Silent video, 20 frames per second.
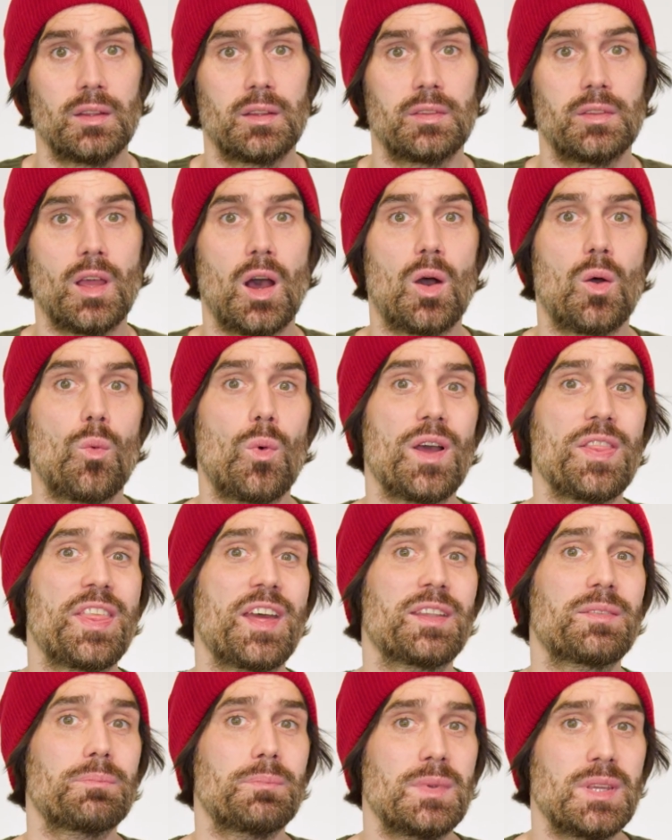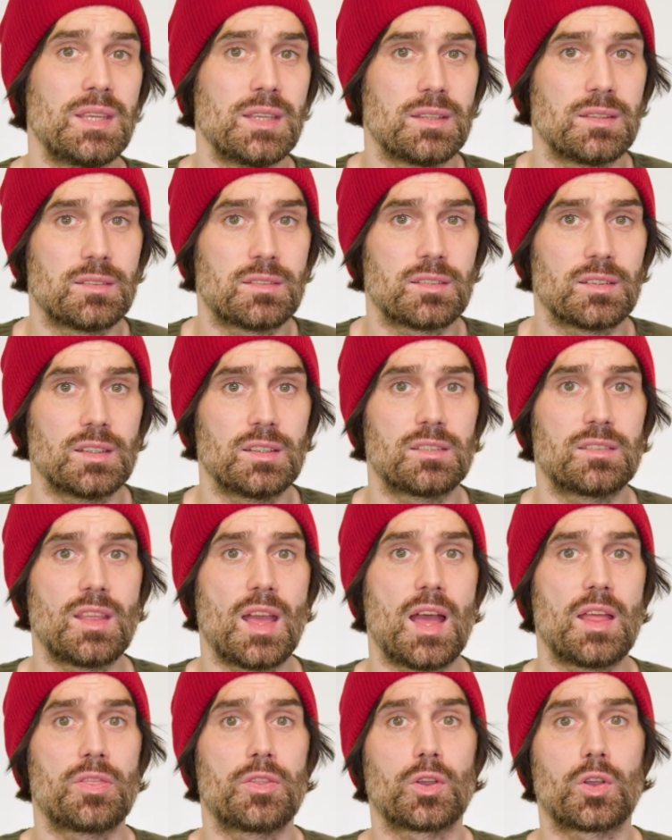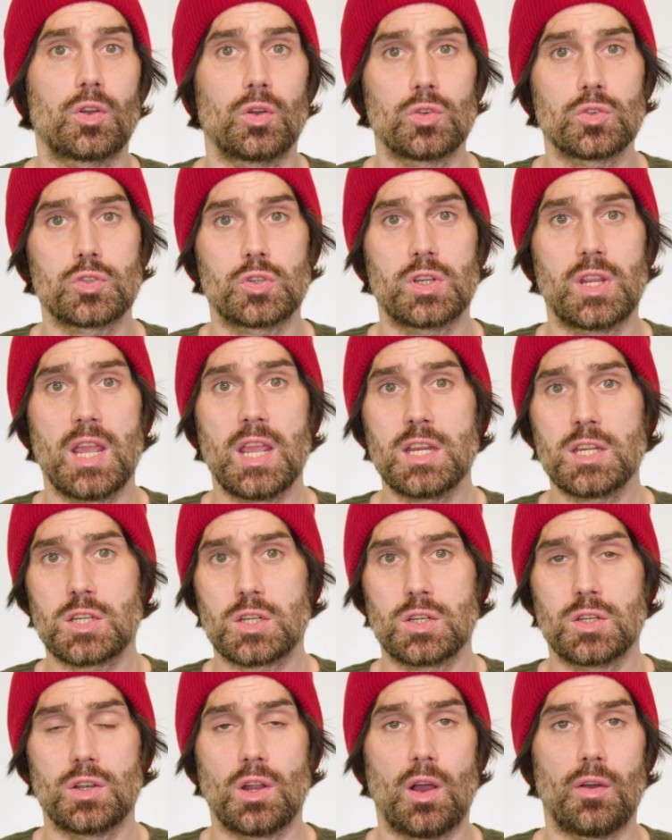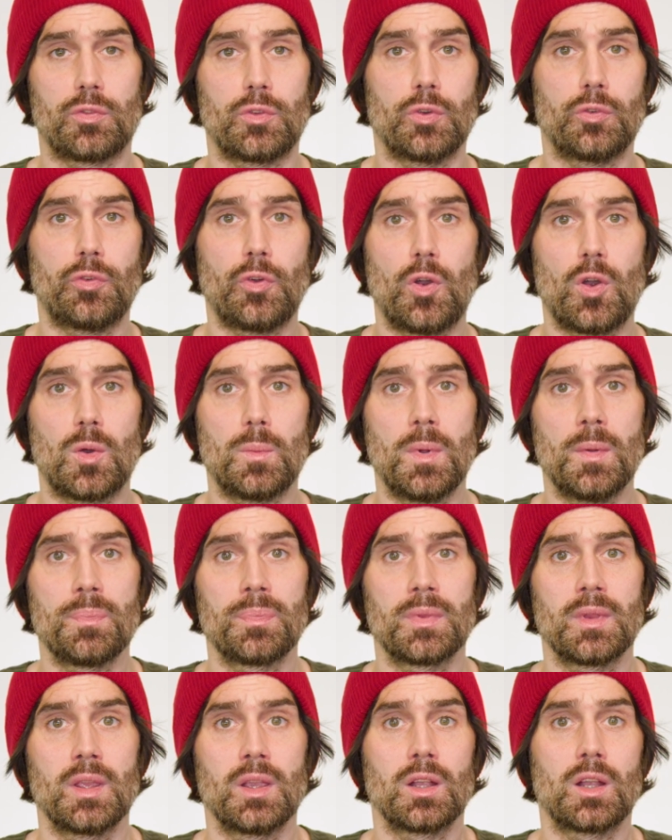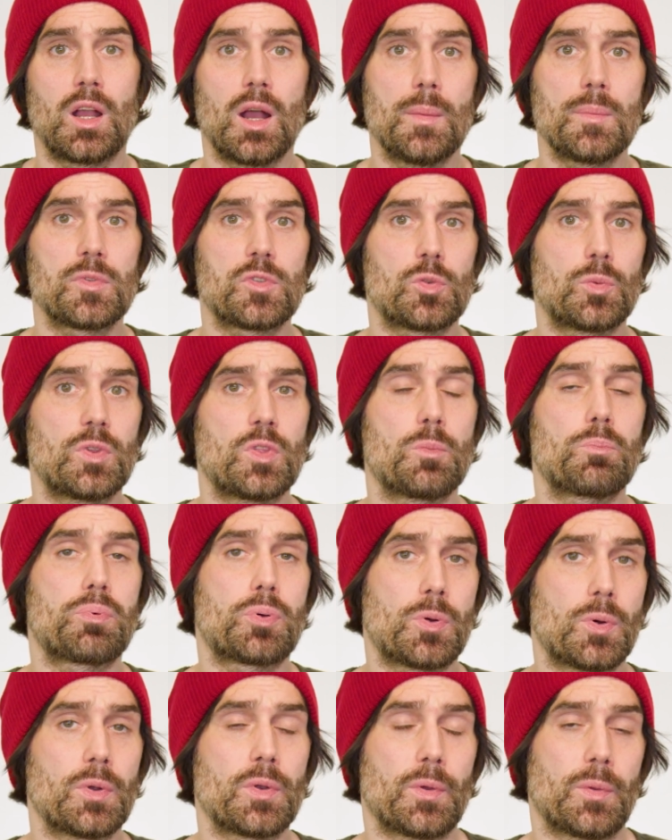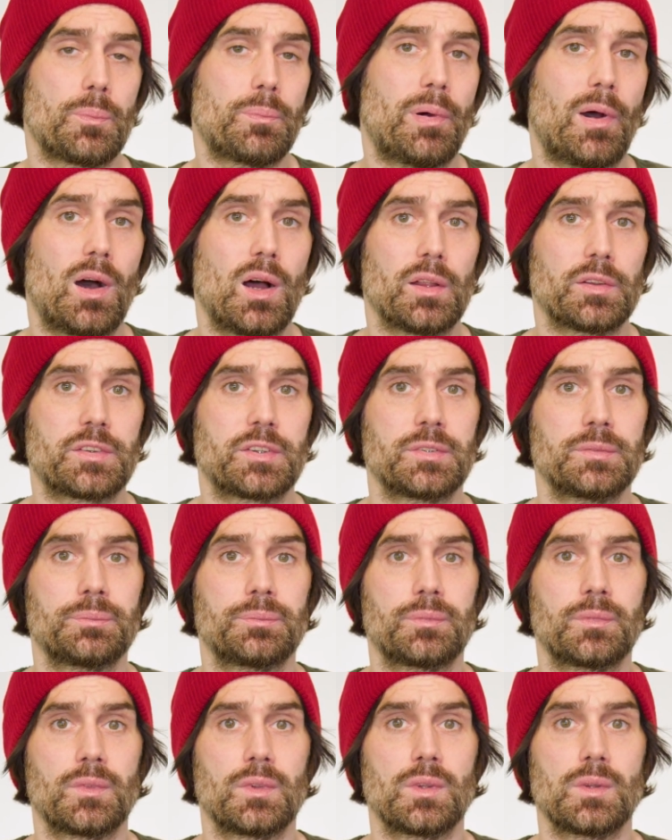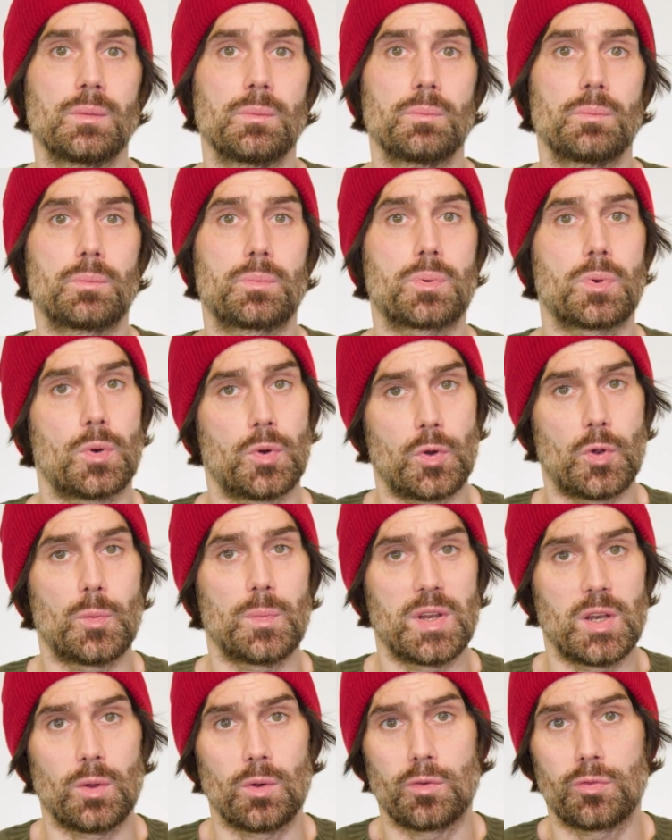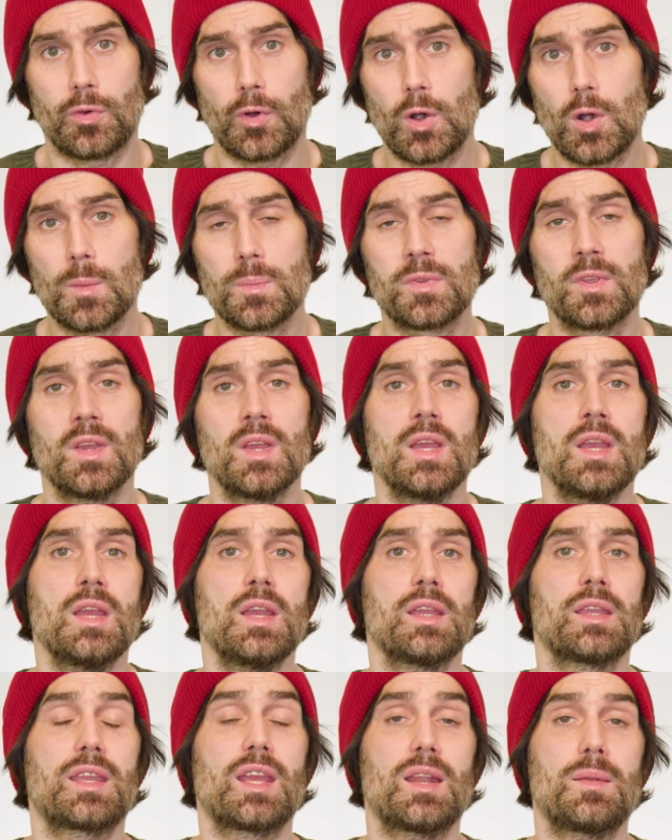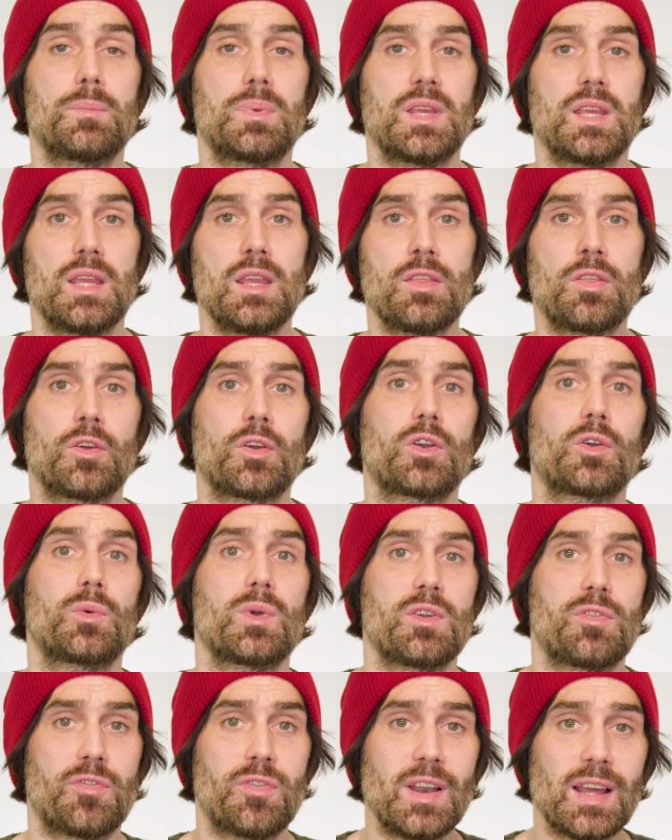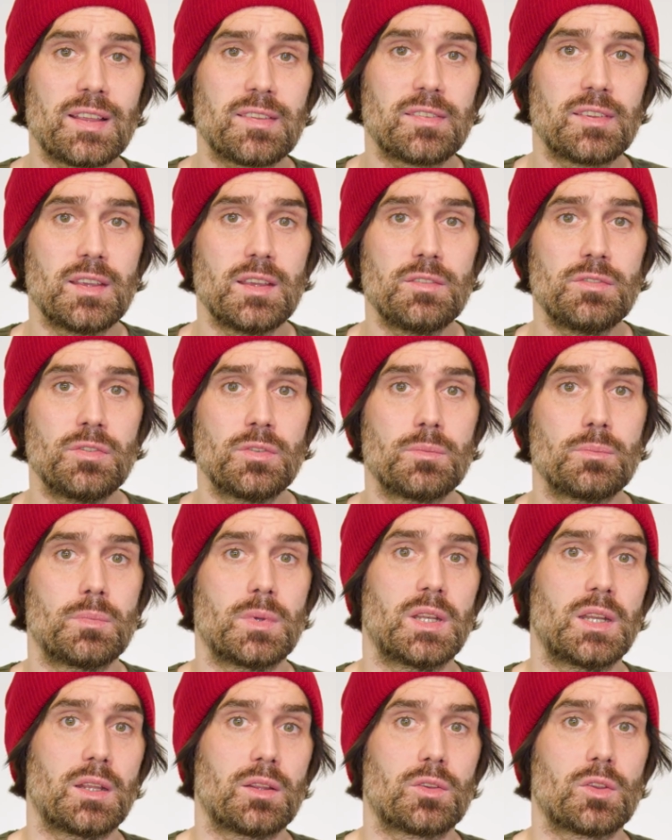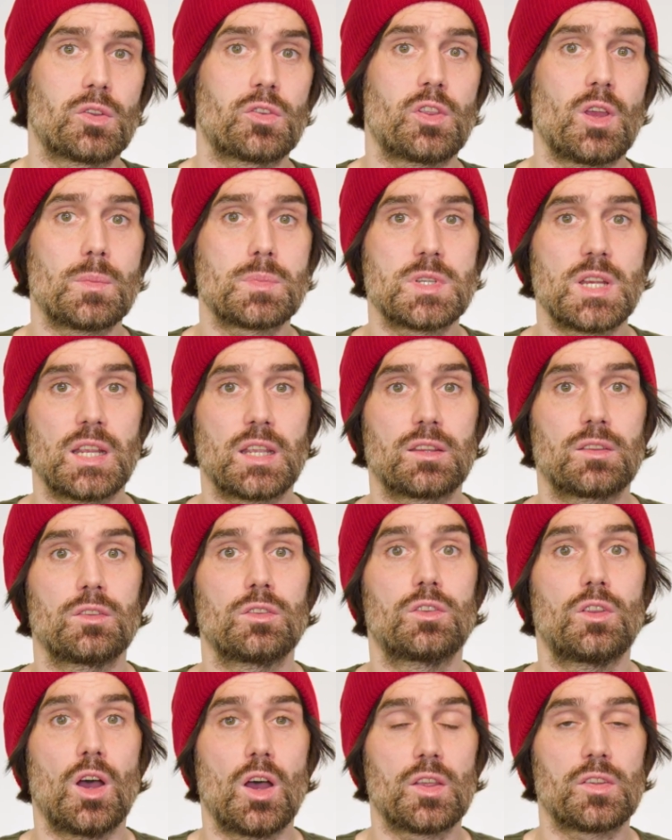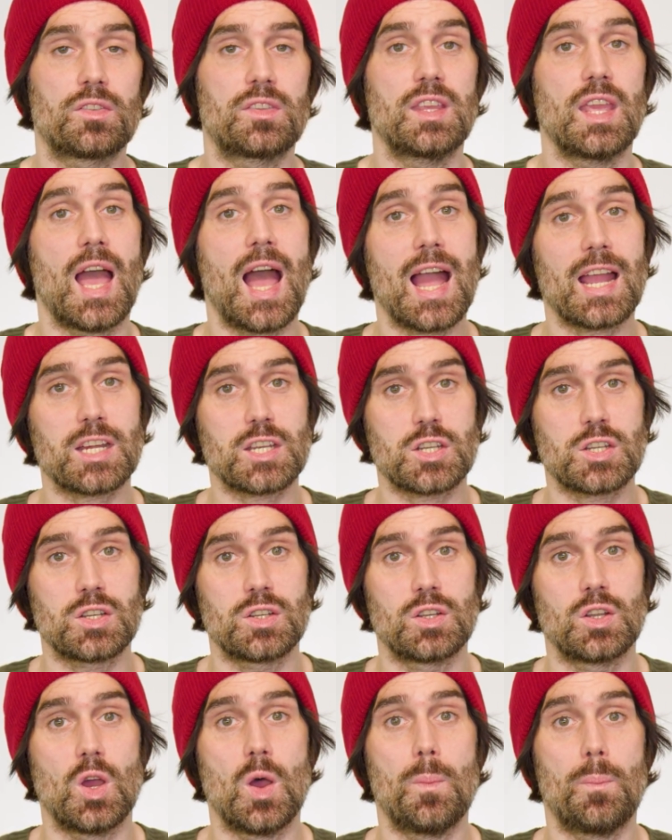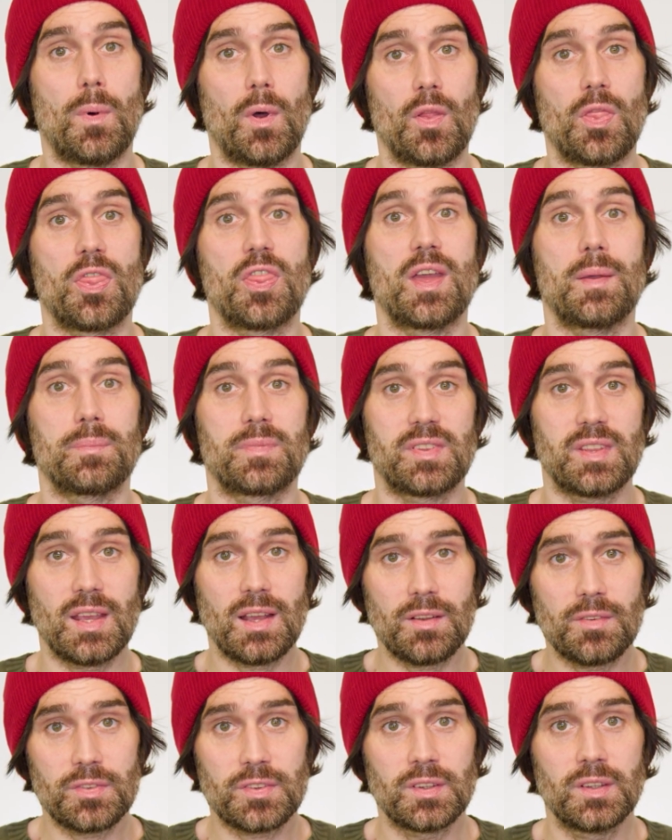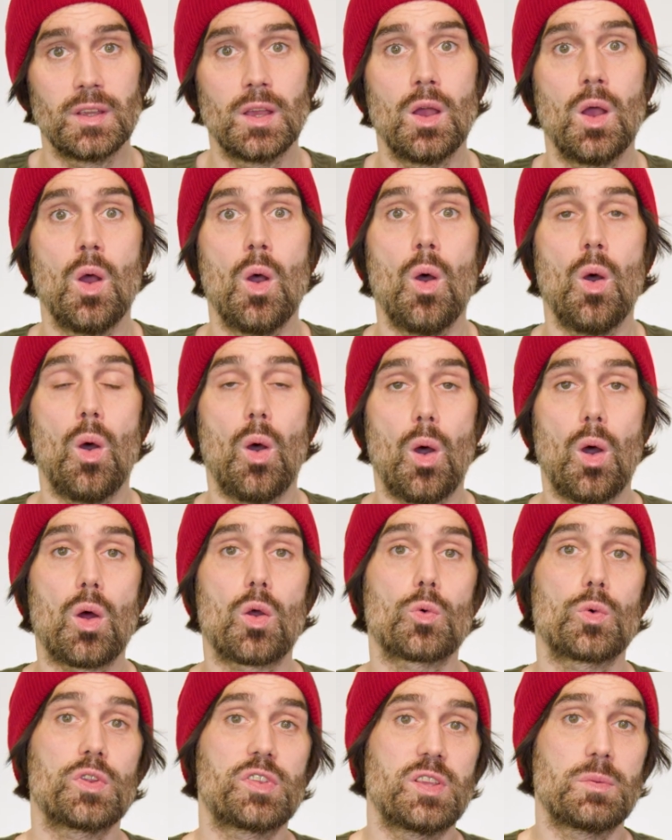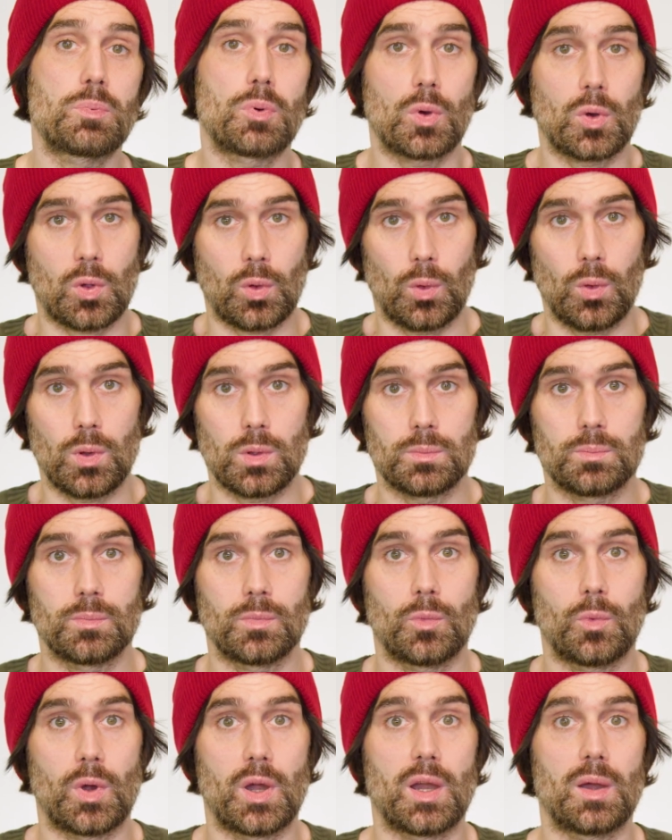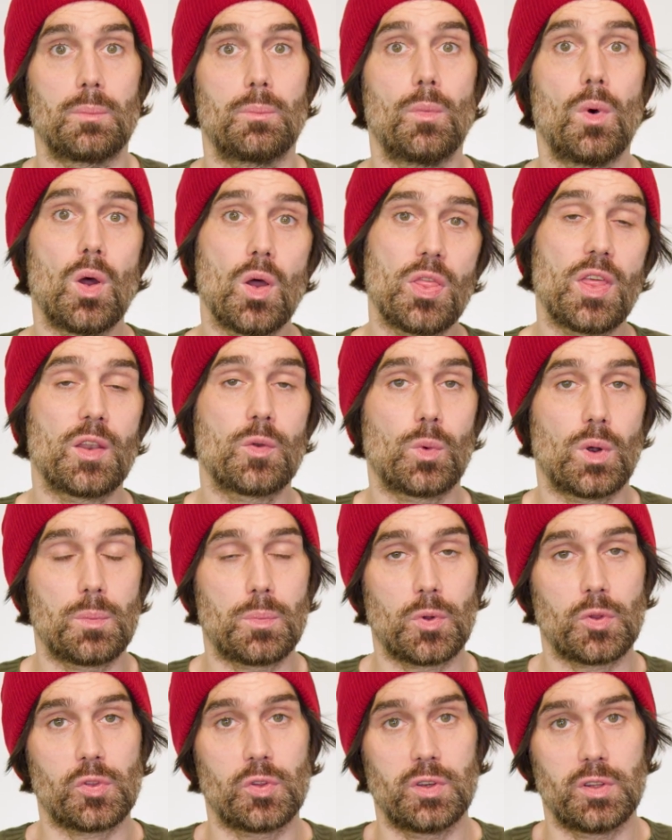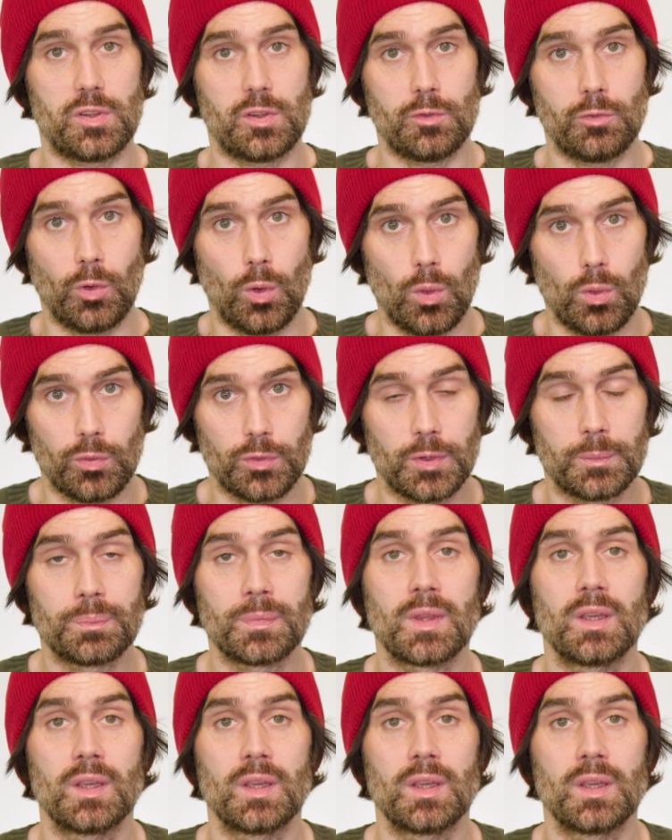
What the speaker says: Now, what that means is that the conjugation of the verb comes with a pronoun part. Pronominal verbs can be either reflexive, meaning the subject does the action upon themselves, or reciprocal, where more than one person is involved.